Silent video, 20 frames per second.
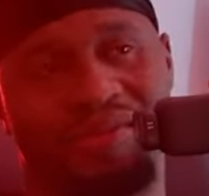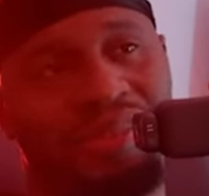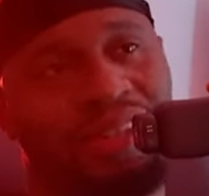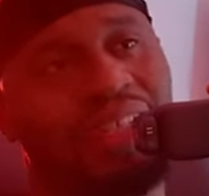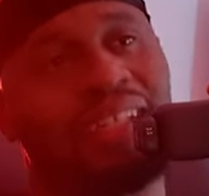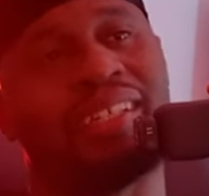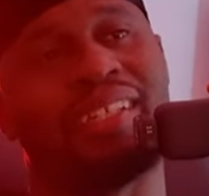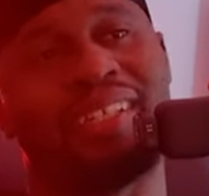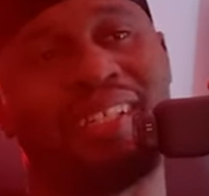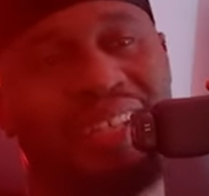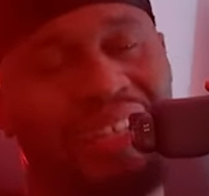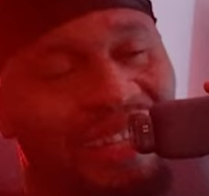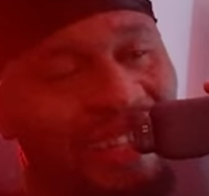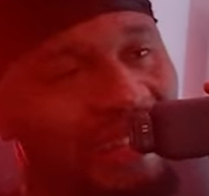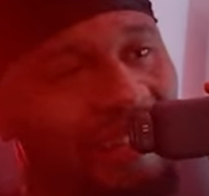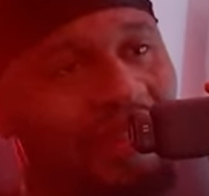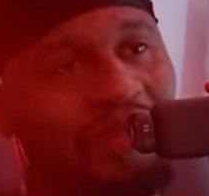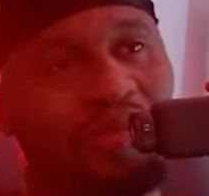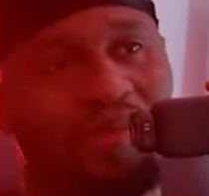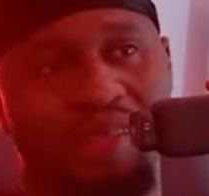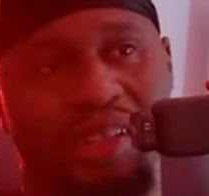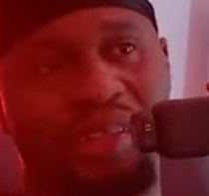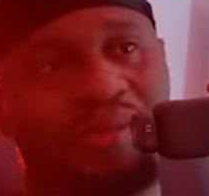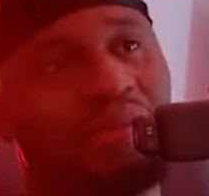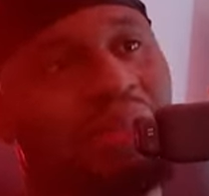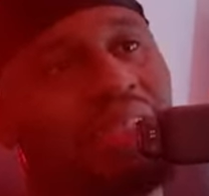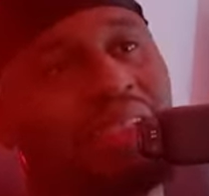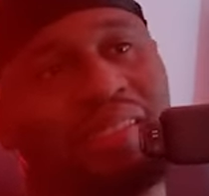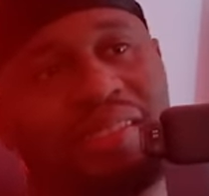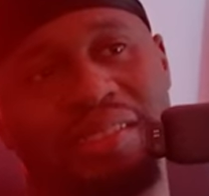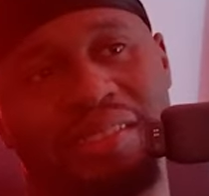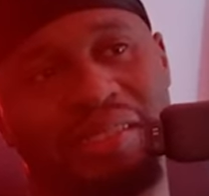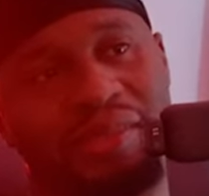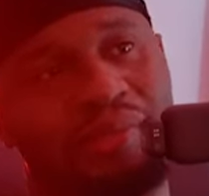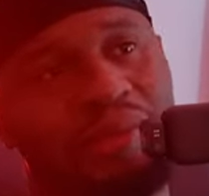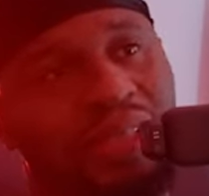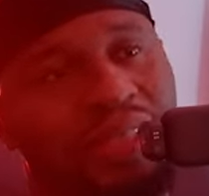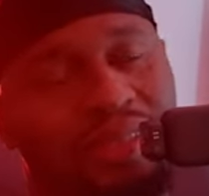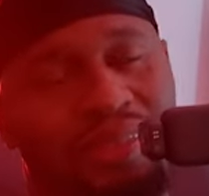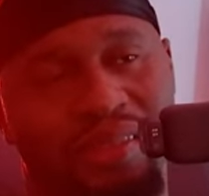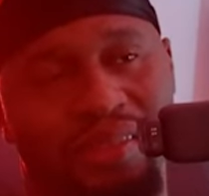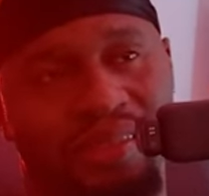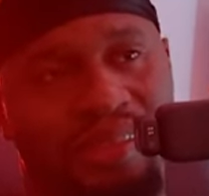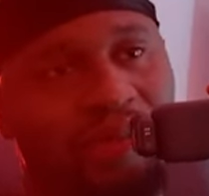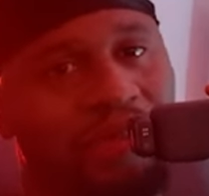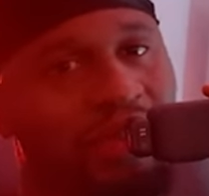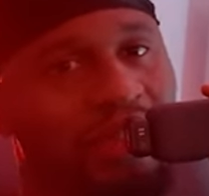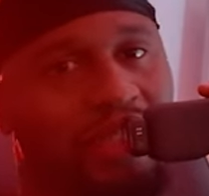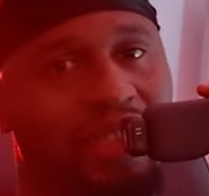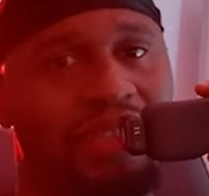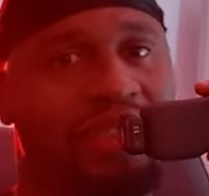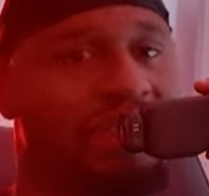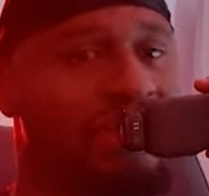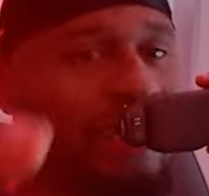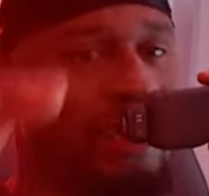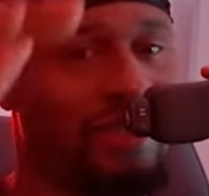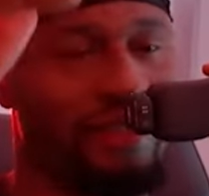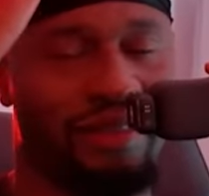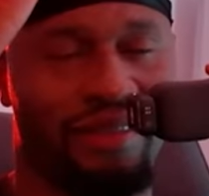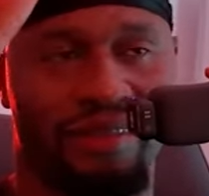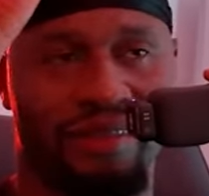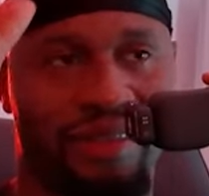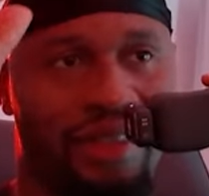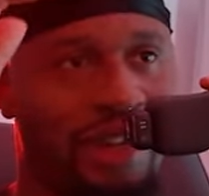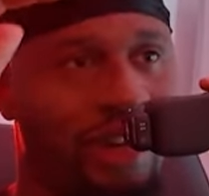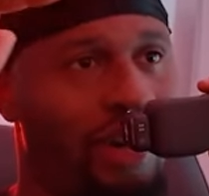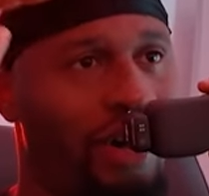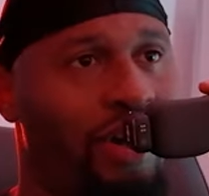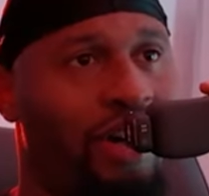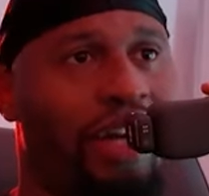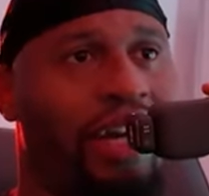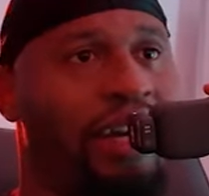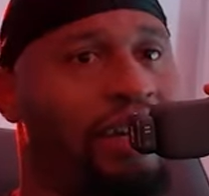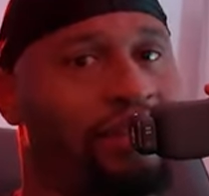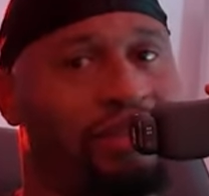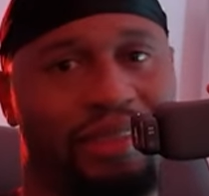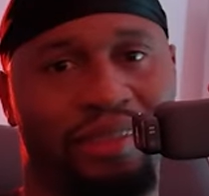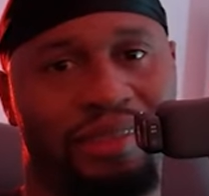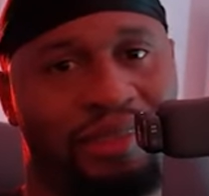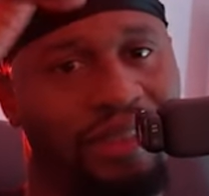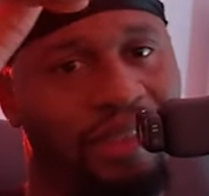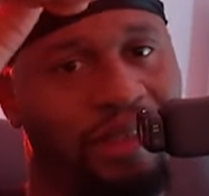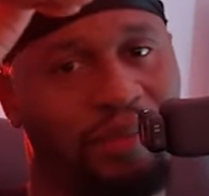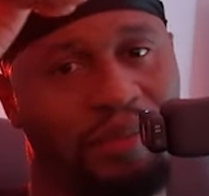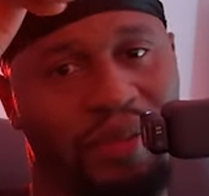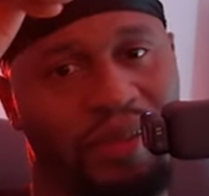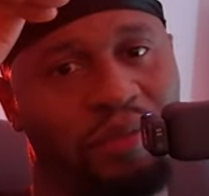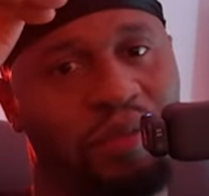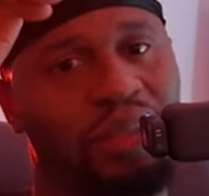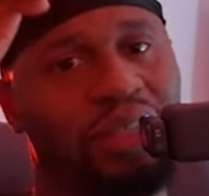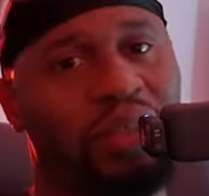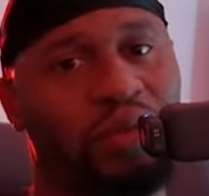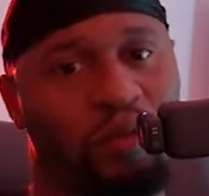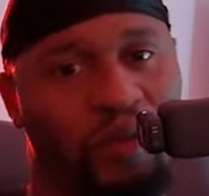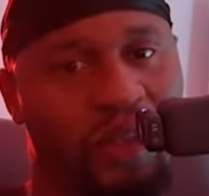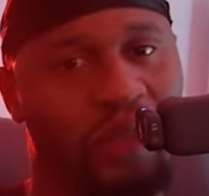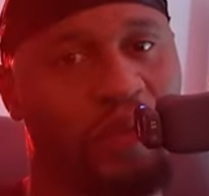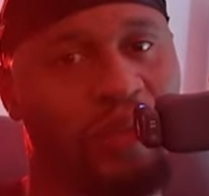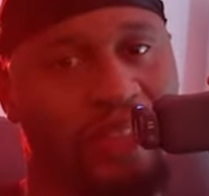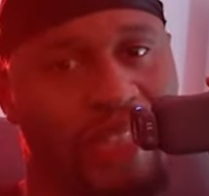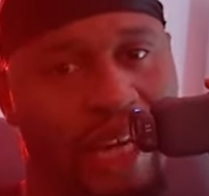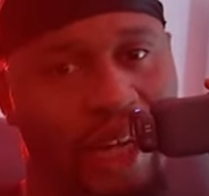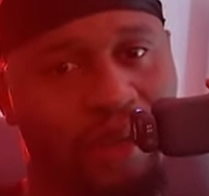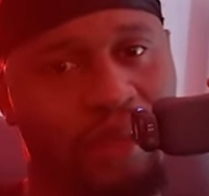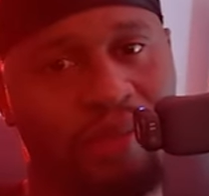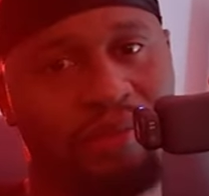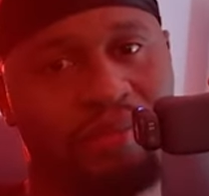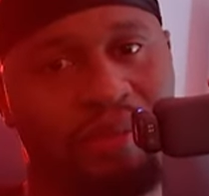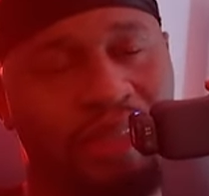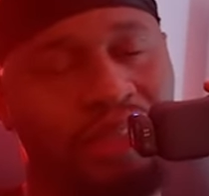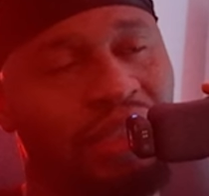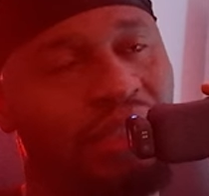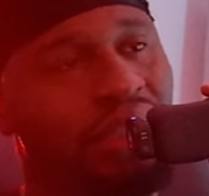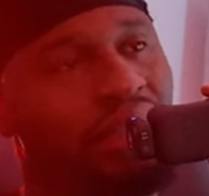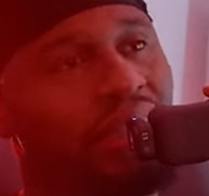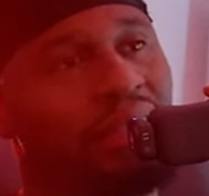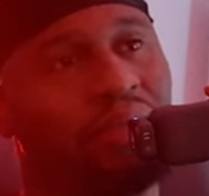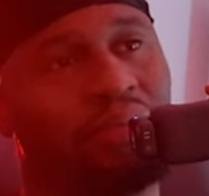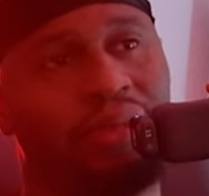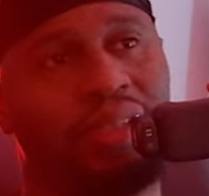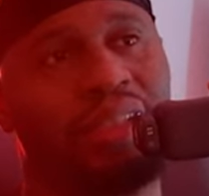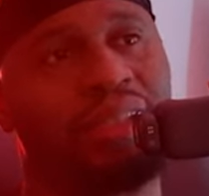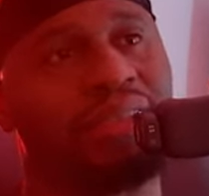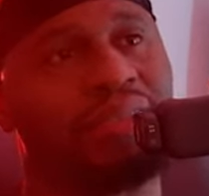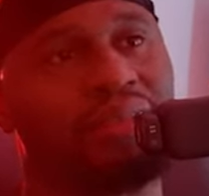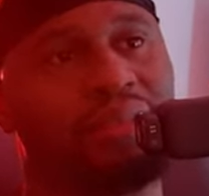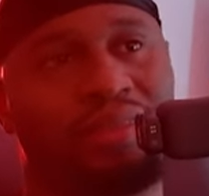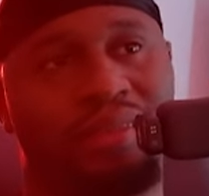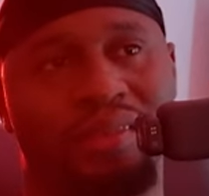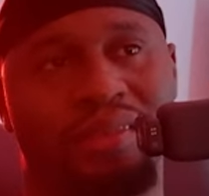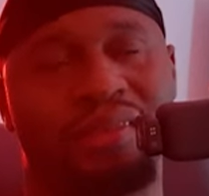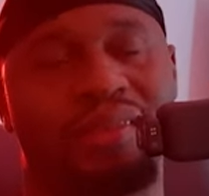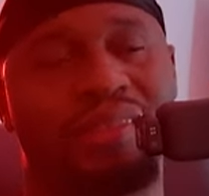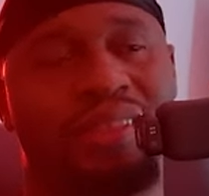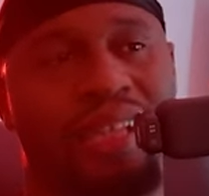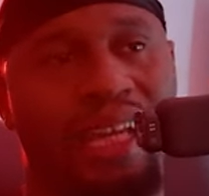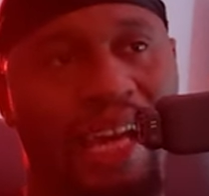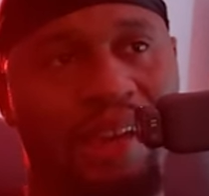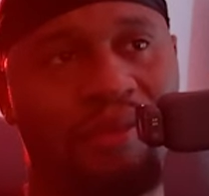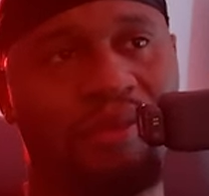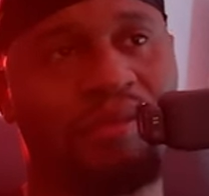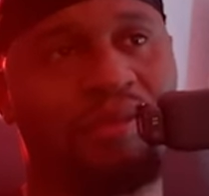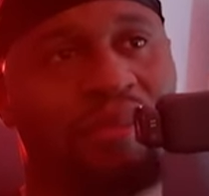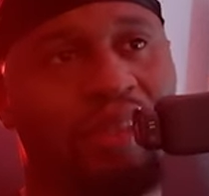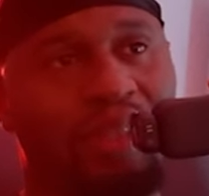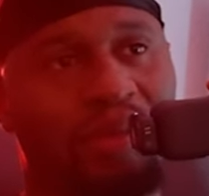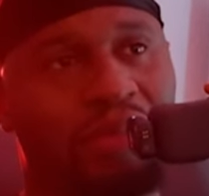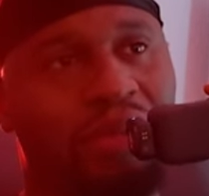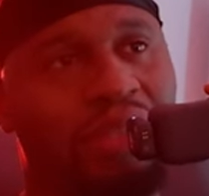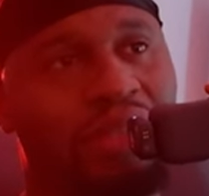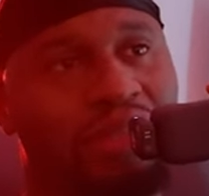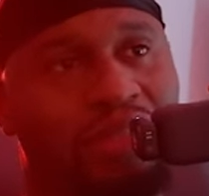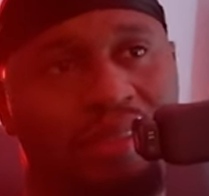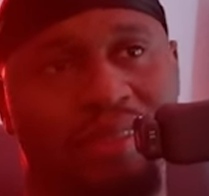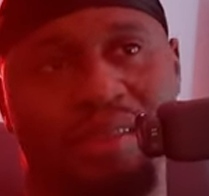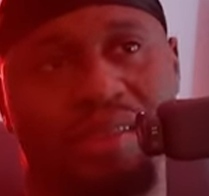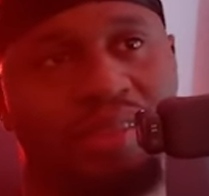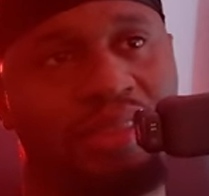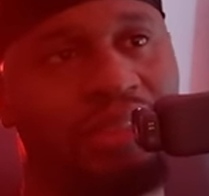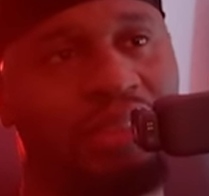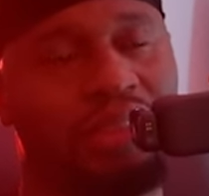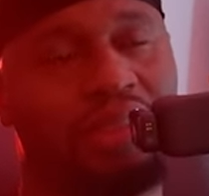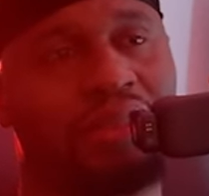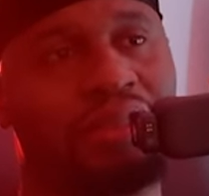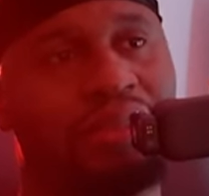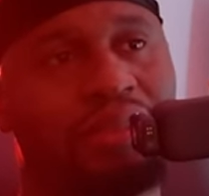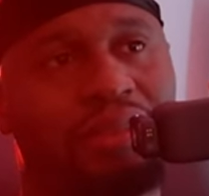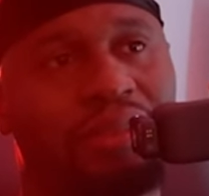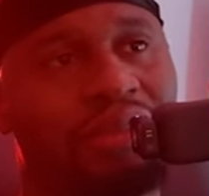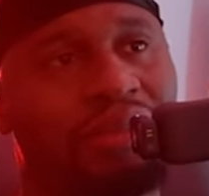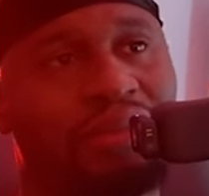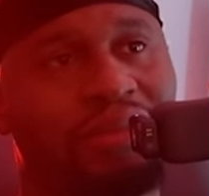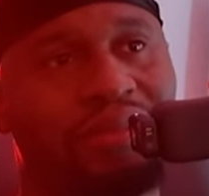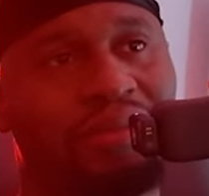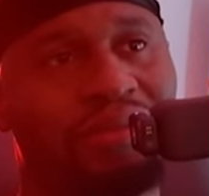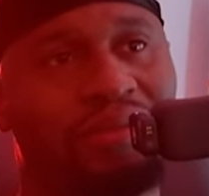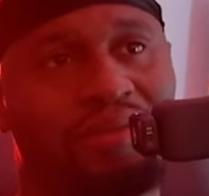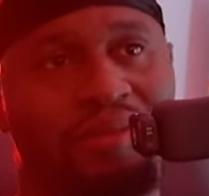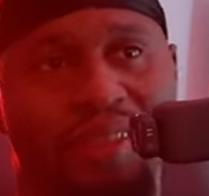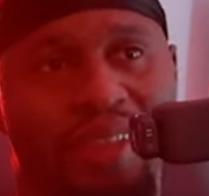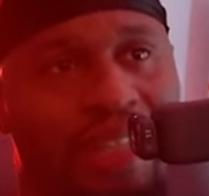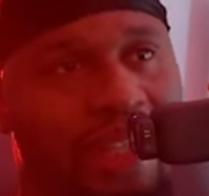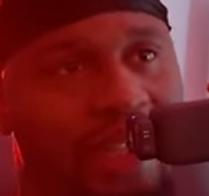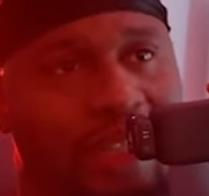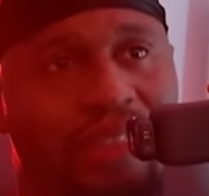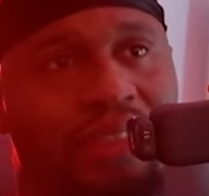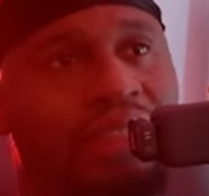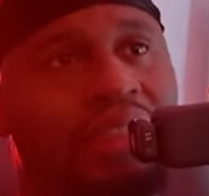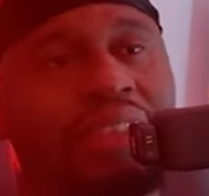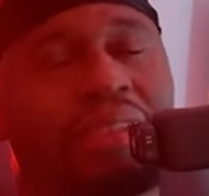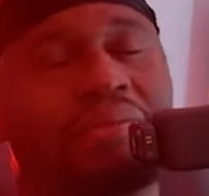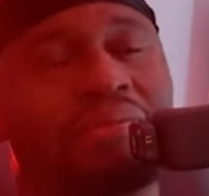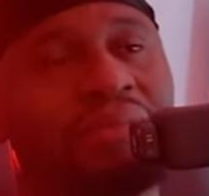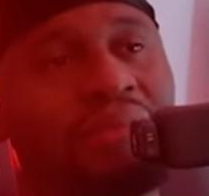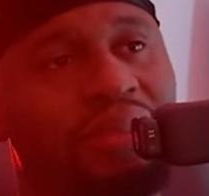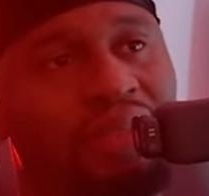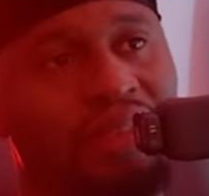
Frank, Frank Mason is amazing. I mean, he's not. He's, I mean, we can win without him, but having Frank Mason is good for any team.